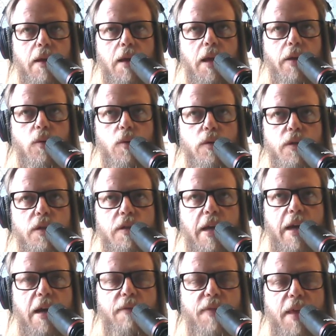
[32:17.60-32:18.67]
in order
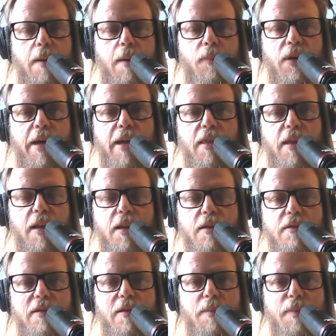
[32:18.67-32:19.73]
to have that play, there
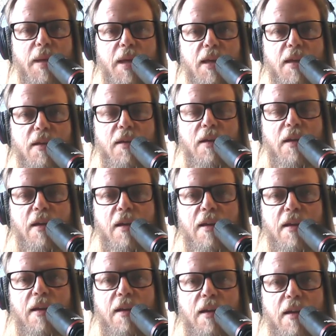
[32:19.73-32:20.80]
needs to be
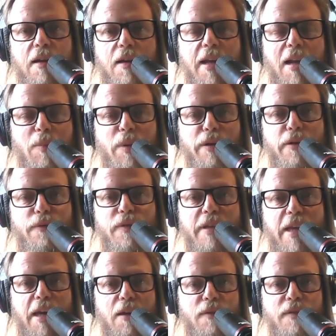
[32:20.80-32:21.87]
an element of
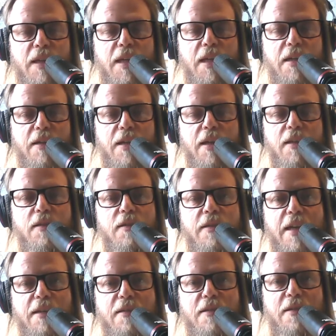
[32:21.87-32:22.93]
safety, in the
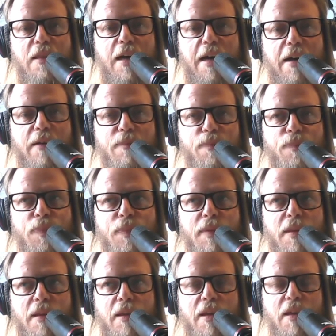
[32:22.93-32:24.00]
sense that
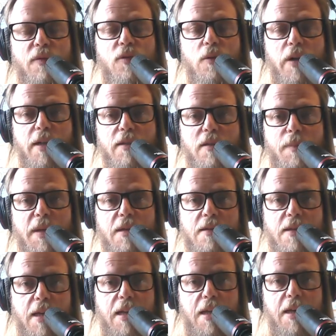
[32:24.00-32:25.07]
if you're going to be
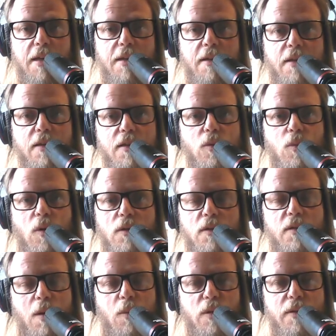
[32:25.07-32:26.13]
silly, you
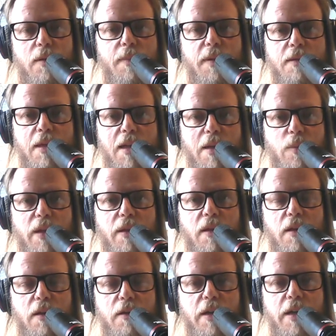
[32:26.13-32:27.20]
want someone to be silly with
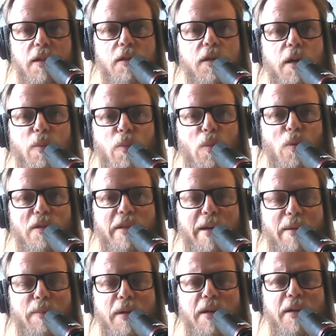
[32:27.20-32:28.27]
you, and you don't want
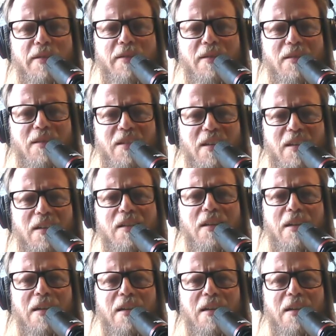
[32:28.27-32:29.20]
that person to